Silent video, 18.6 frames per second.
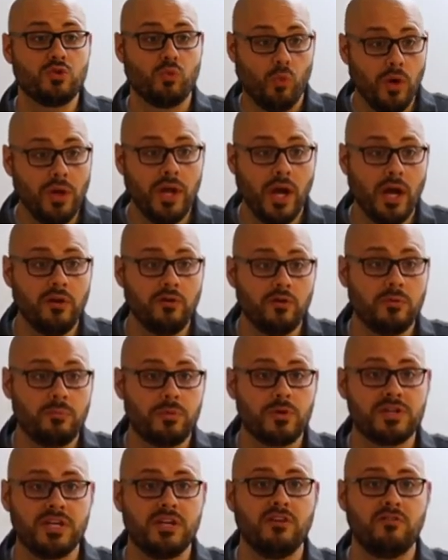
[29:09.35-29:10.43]
one hundred
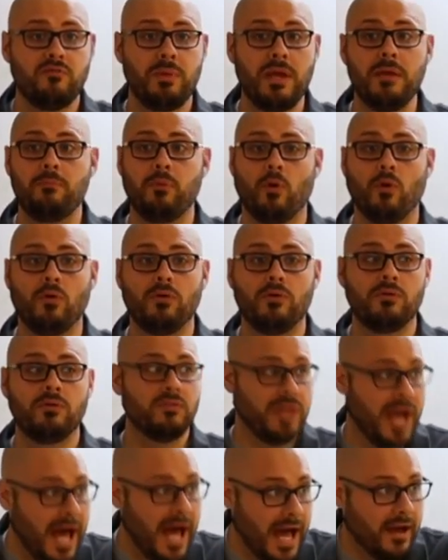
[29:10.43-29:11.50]
percent of people
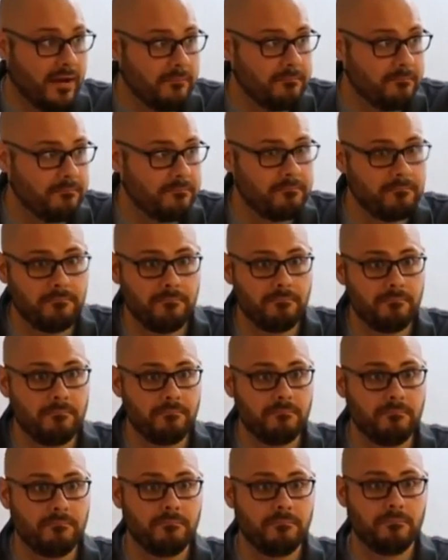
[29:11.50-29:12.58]
die.
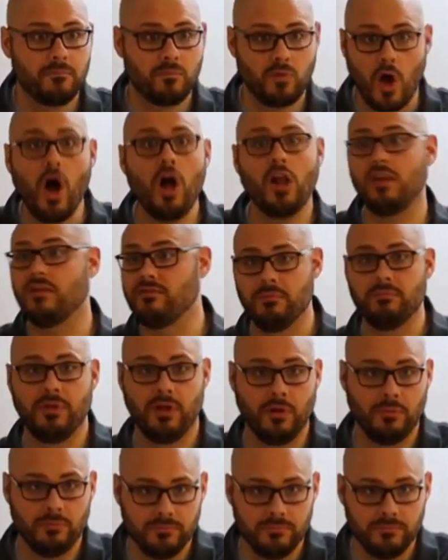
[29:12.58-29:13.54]
All of them do.